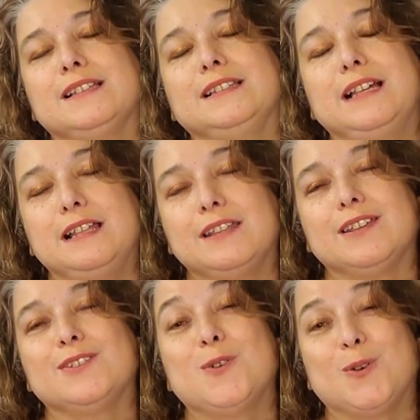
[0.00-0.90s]
Lilith,
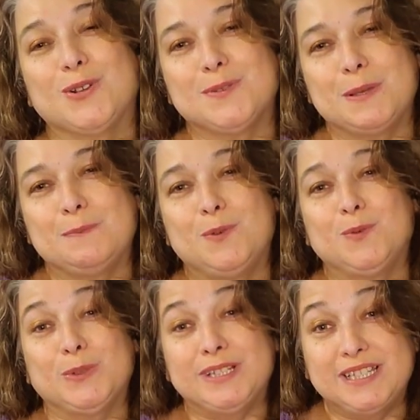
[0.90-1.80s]
and Taurus people
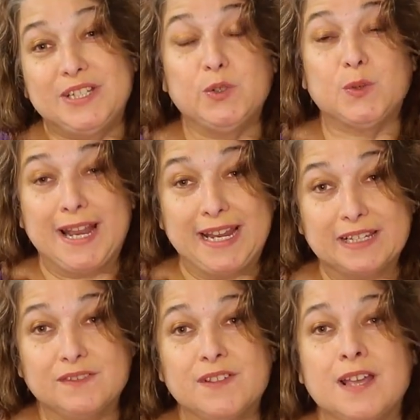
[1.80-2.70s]
really crave.